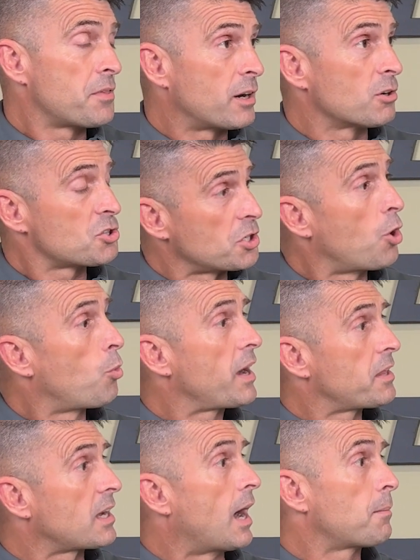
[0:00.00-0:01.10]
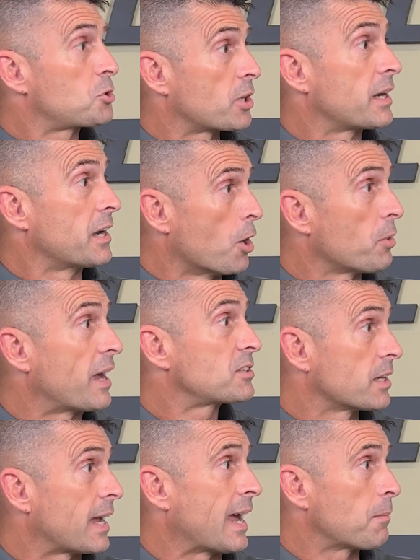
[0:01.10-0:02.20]
there is no way the cops are going to know that's
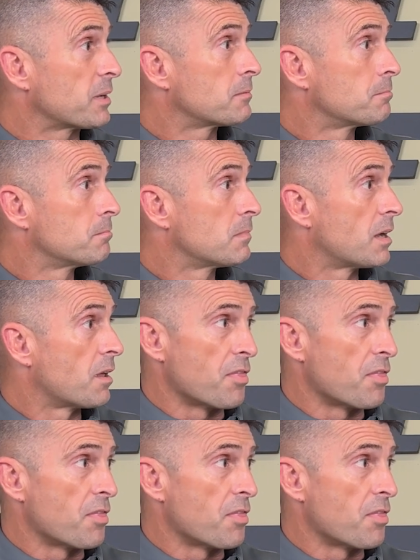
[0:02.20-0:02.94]
going to happen. Mm-hmm.